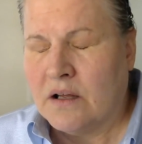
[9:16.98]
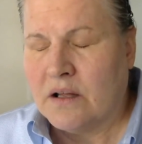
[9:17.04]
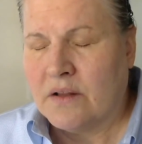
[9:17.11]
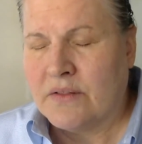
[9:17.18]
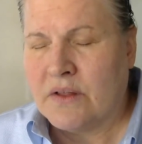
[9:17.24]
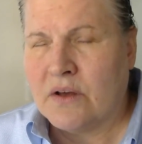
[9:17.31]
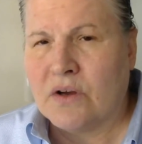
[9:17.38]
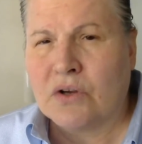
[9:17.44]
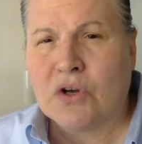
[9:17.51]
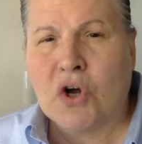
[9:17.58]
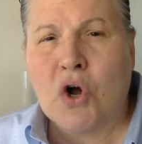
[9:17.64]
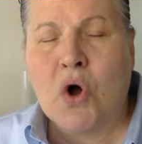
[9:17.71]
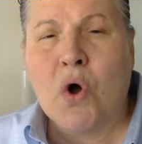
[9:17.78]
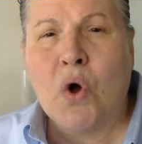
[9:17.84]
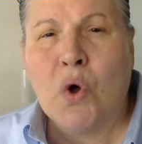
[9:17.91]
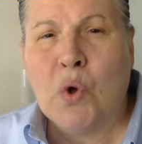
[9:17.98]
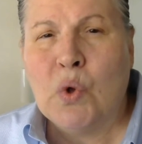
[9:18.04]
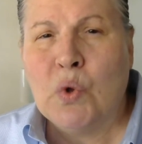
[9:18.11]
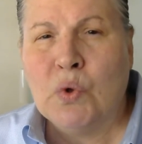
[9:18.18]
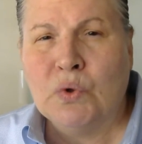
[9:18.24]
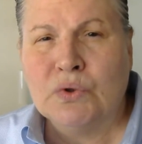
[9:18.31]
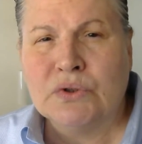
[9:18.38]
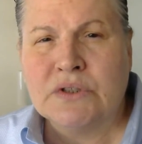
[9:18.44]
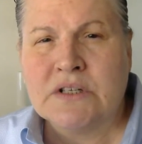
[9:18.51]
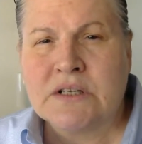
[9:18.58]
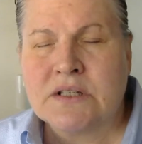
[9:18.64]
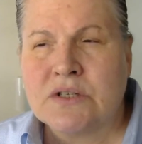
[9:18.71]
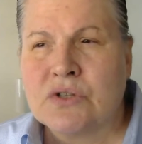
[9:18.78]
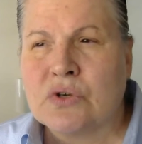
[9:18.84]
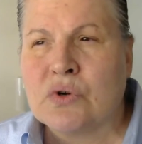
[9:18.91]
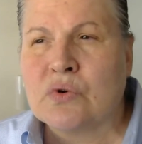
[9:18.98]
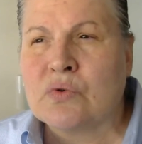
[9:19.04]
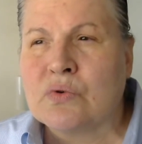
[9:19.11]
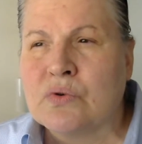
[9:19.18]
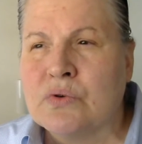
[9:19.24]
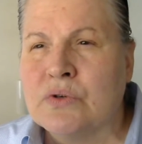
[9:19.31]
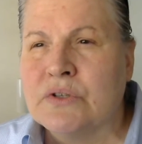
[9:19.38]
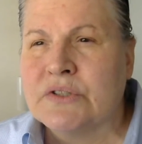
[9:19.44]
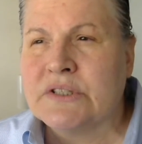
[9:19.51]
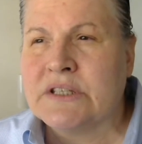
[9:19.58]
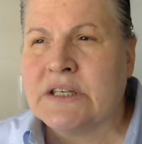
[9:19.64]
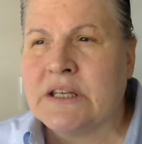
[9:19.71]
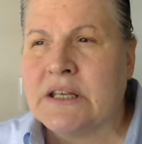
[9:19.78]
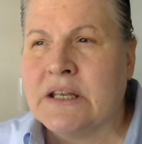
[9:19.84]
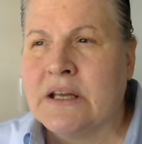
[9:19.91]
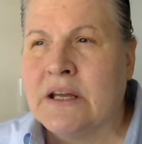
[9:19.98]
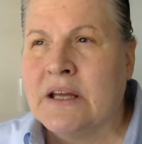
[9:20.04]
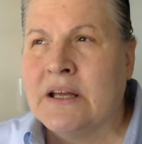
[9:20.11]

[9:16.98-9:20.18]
The coldness, the cruelty,